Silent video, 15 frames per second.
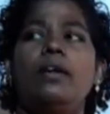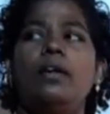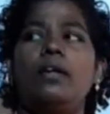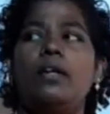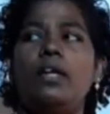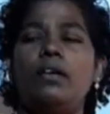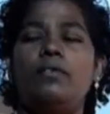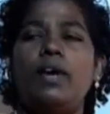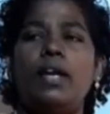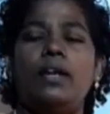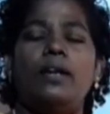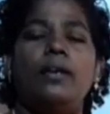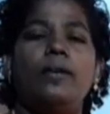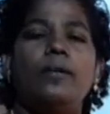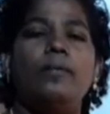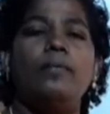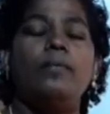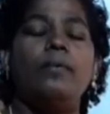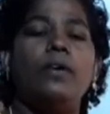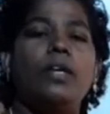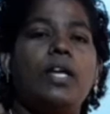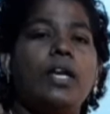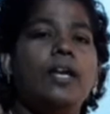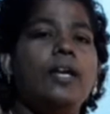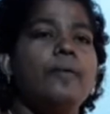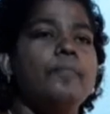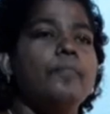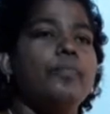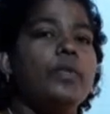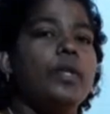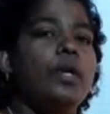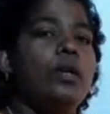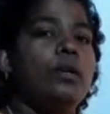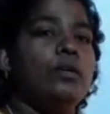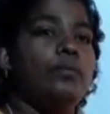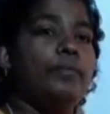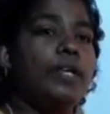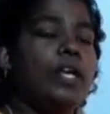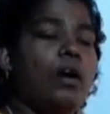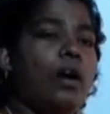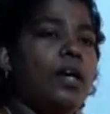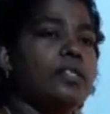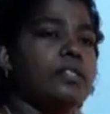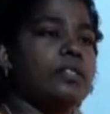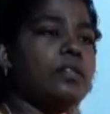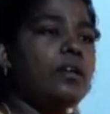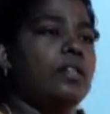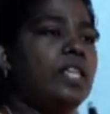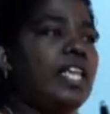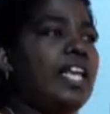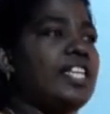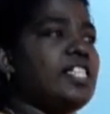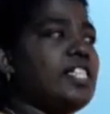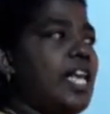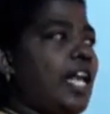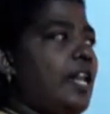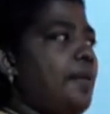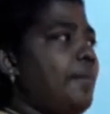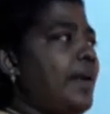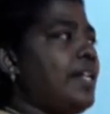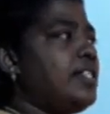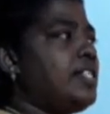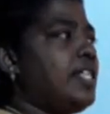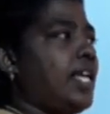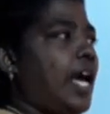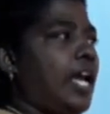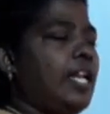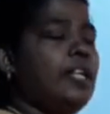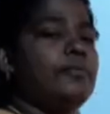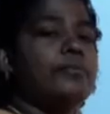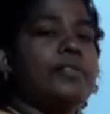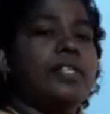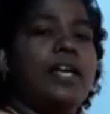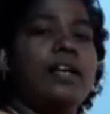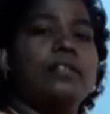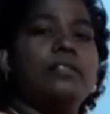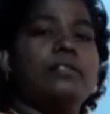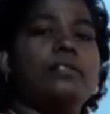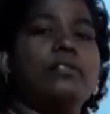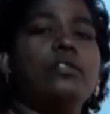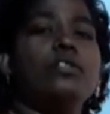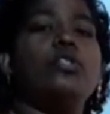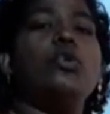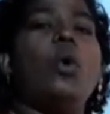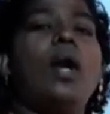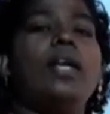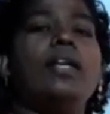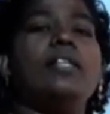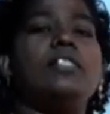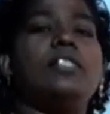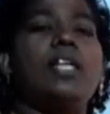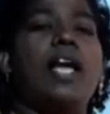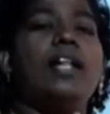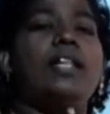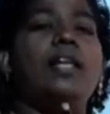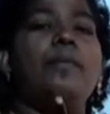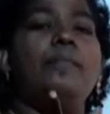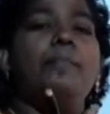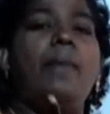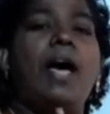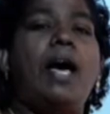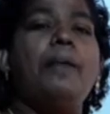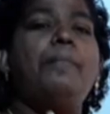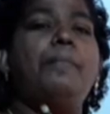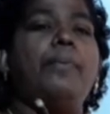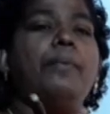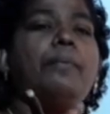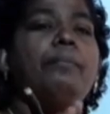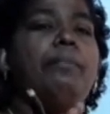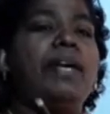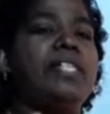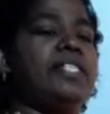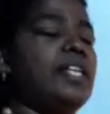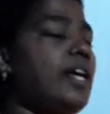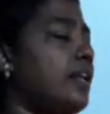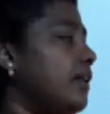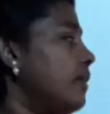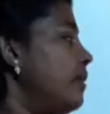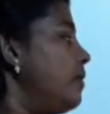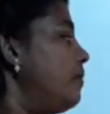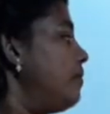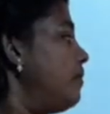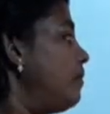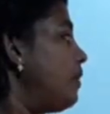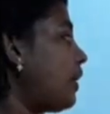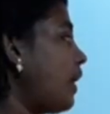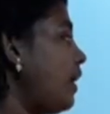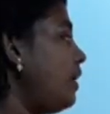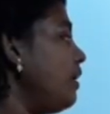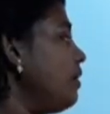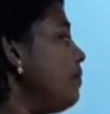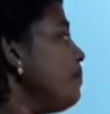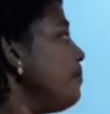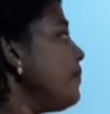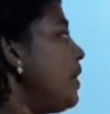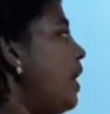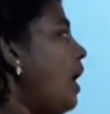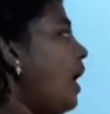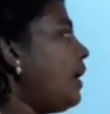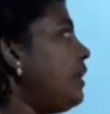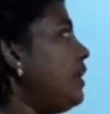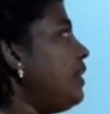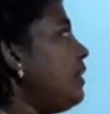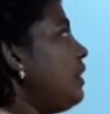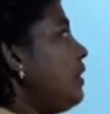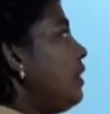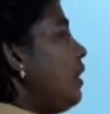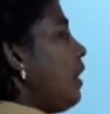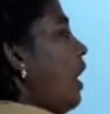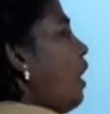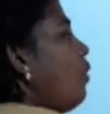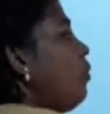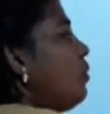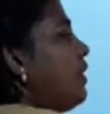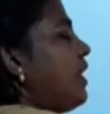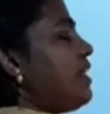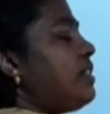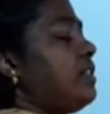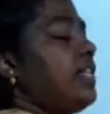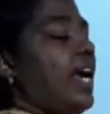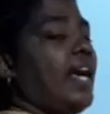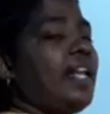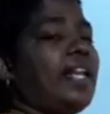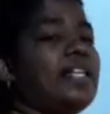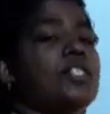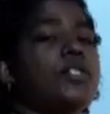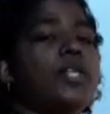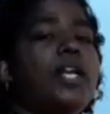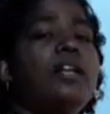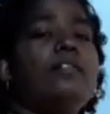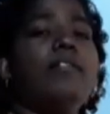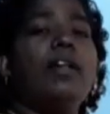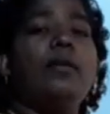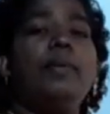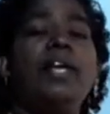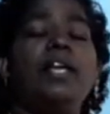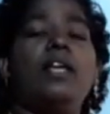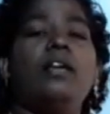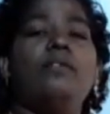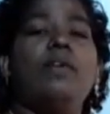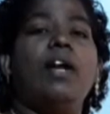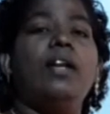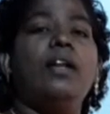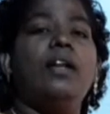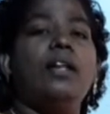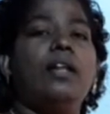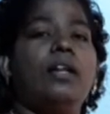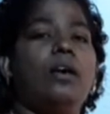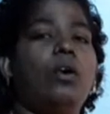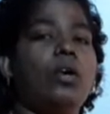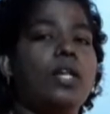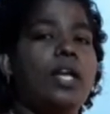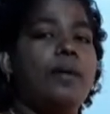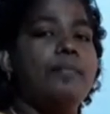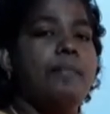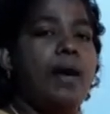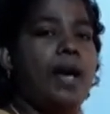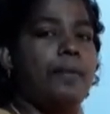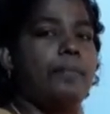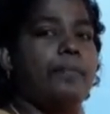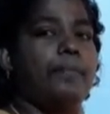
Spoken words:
given. Okay, because these elements helps us to understand the map better. Okay, and how this direction will be given on your map.